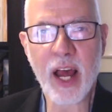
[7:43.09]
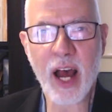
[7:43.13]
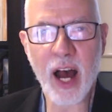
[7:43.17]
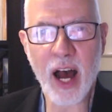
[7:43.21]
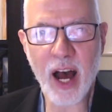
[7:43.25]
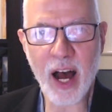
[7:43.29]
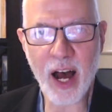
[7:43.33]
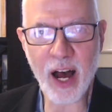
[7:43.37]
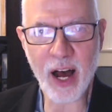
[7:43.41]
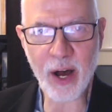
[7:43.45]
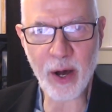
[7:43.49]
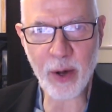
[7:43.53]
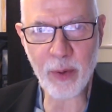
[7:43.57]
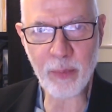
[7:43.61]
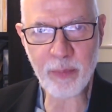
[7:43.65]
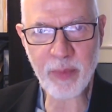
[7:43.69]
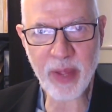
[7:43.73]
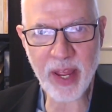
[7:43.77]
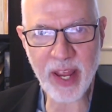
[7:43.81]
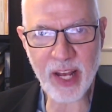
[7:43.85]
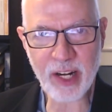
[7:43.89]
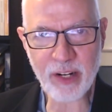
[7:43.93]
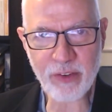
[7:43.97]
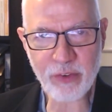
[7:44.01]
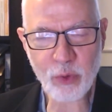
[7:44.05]

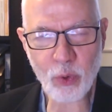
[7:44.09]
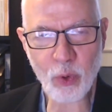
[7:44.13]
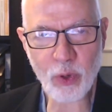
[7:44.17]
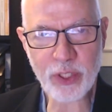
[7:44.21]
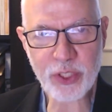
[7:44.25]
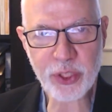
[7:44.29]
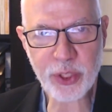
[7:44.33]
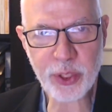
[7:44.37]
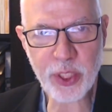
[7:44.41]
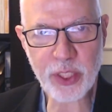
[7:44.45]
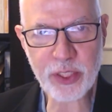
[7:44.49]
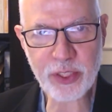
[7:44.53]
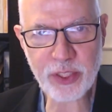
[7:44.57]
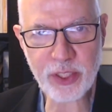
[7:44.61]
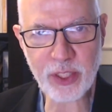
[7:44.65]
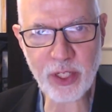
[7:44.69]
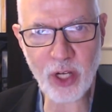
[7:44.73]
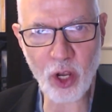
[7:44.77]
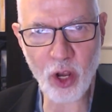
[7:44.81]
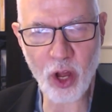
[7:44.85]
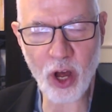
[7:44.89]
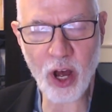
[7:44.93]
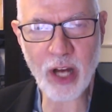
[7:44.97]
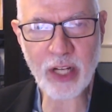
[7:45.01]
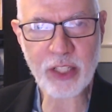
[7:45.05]
And of course, there's a
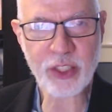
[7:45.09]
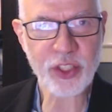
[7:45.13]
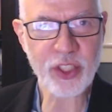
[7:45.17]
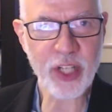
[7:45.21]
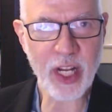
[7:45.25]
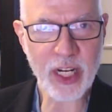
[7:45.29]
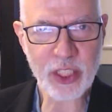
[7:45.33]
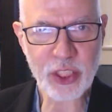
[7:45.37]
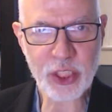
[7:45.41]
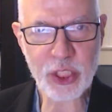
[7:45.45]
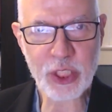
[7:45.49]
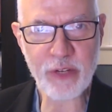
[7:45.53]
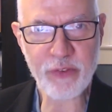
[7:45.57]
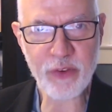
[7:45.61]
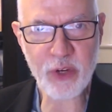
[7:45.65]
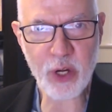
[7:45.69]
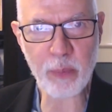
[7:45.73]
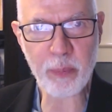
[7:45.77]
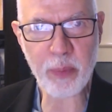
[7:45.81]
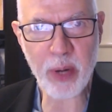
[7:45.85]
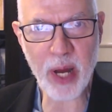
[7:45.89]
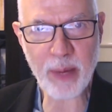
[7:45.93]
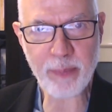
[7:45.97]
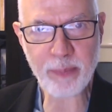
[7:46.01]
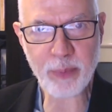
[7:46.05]
long section of your
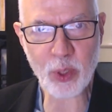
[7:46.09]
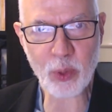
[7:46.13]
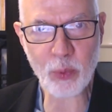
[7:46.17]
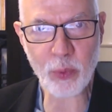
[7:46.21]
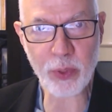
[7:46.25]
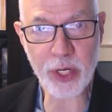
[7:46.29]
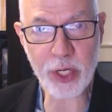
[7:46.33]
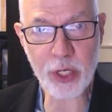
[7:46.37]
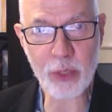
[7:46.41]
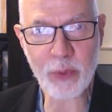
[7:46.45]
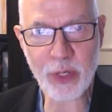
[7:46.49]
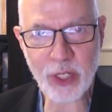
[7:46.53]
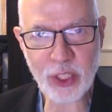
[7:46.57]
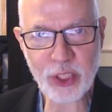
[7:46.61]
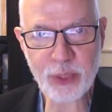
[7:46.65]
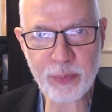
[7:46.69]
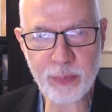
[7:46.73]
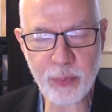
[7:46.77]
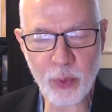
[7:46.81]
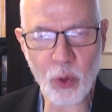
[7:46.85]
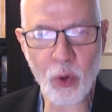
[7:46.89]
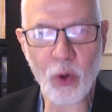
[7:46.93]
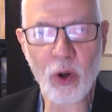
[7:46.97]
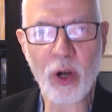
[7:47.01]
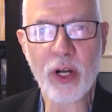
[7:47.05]
paper where you
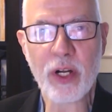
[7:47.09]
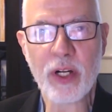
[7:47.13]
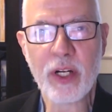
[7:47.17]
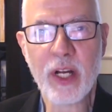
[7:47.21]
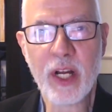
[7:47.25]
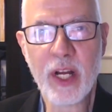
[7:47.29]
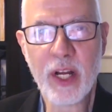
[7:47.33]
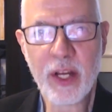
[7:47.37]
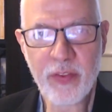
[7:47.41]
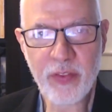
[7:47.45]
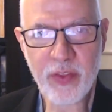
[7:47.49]
explore